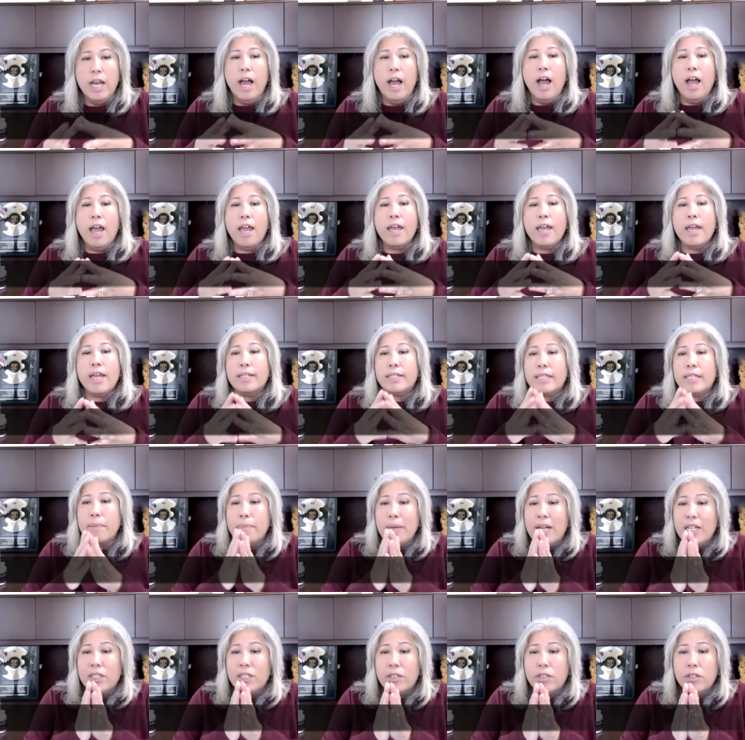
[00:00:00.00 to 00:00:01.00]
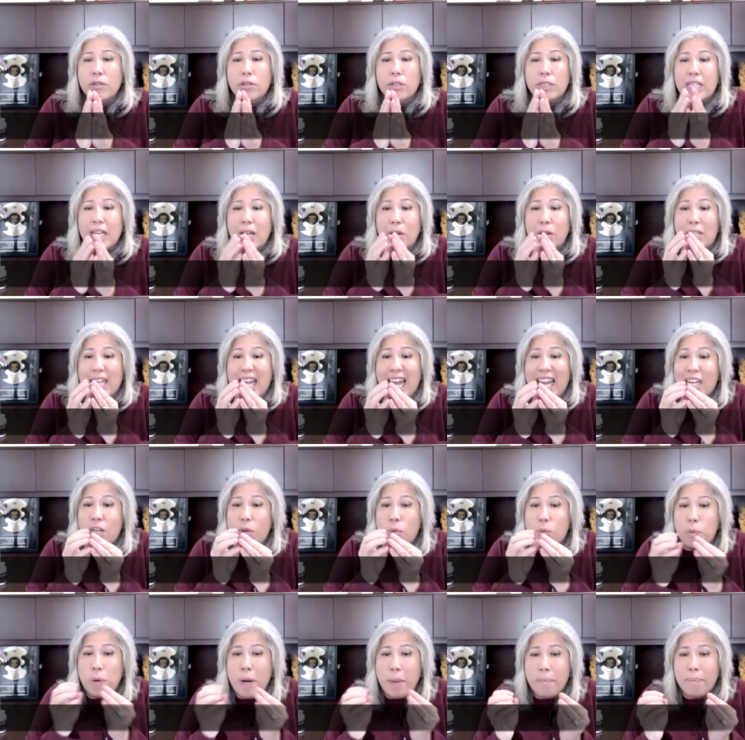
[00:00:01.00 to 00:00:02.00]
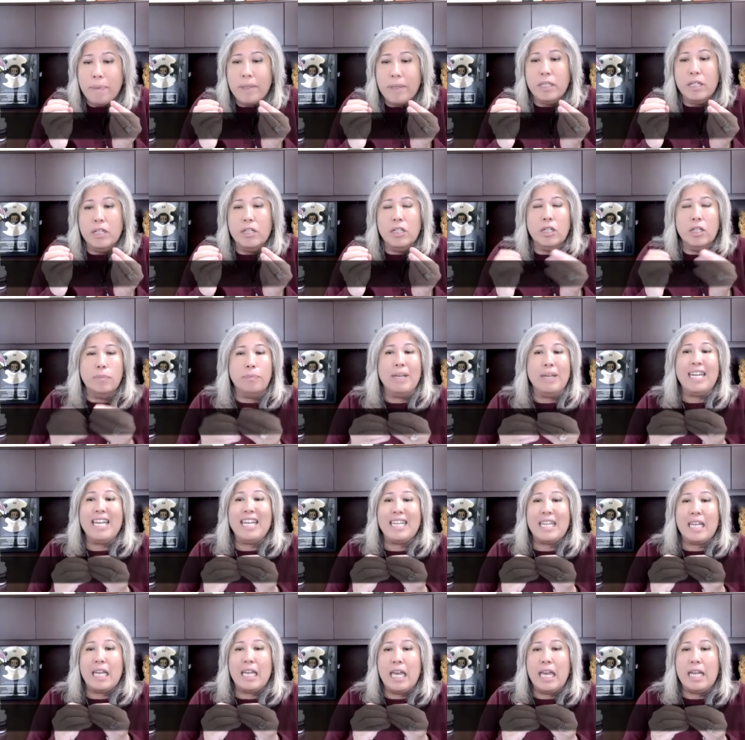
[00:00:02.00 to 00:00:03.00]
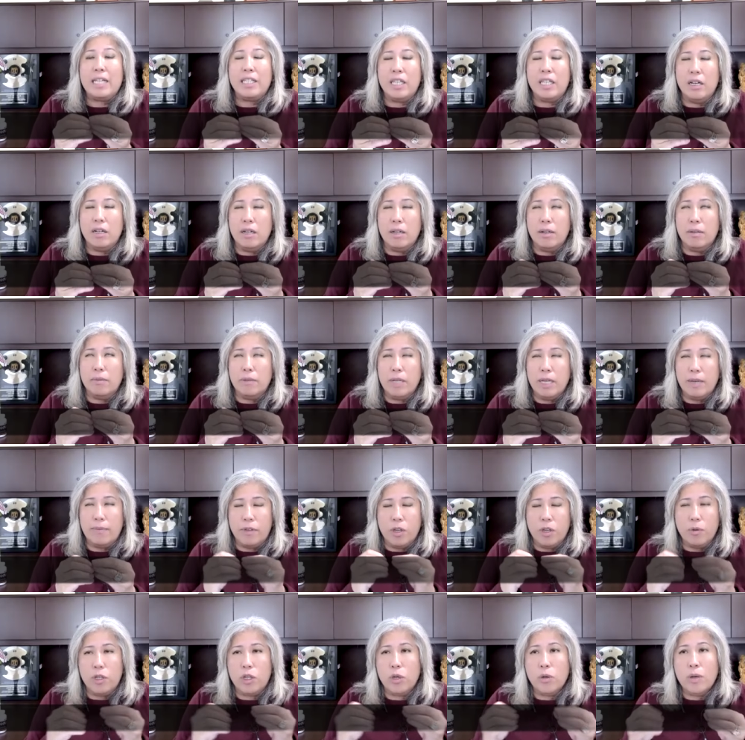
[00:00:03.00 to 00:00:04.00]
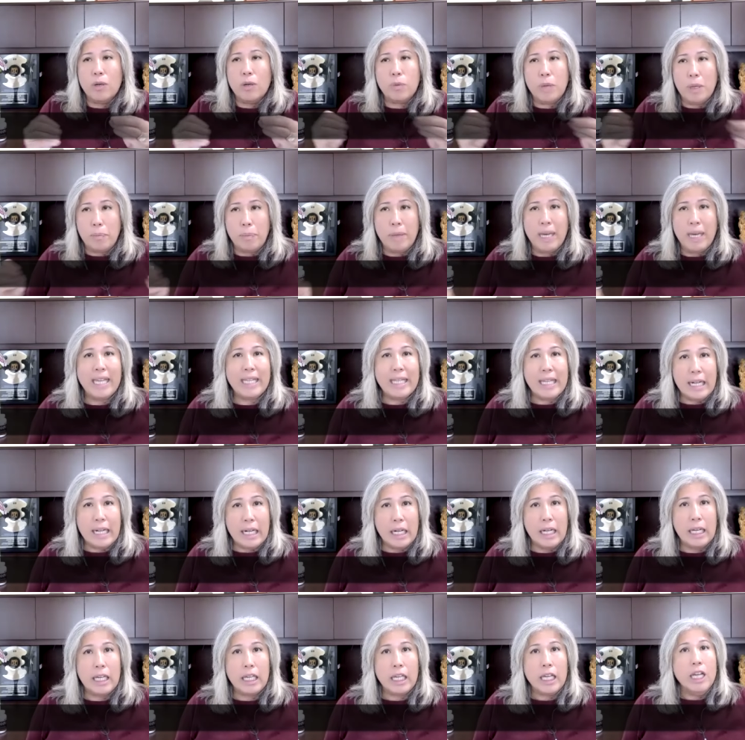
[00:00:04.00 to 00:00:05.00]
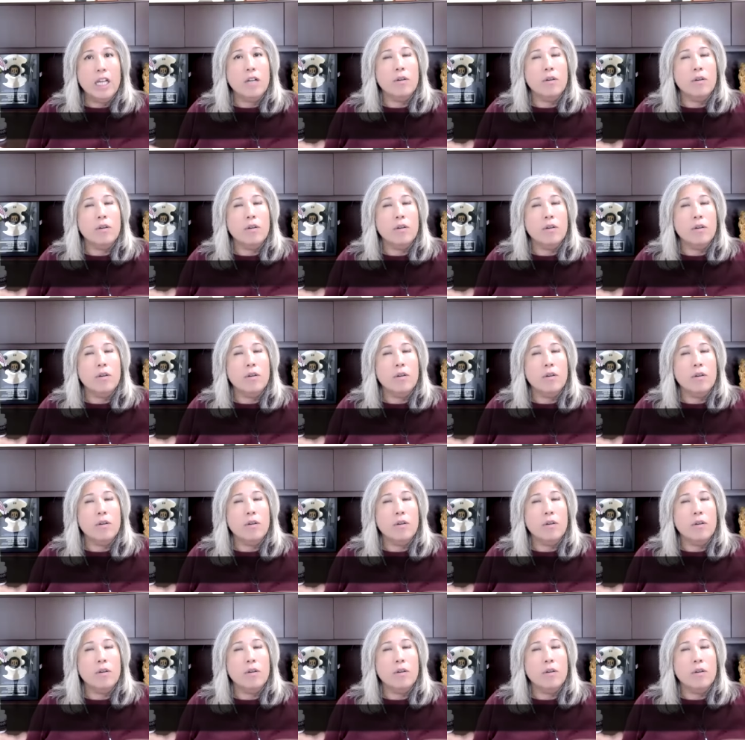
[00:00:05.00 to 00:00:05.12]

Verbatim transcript: and the muscle kind of rip a little bit and and the if you do it repeatedly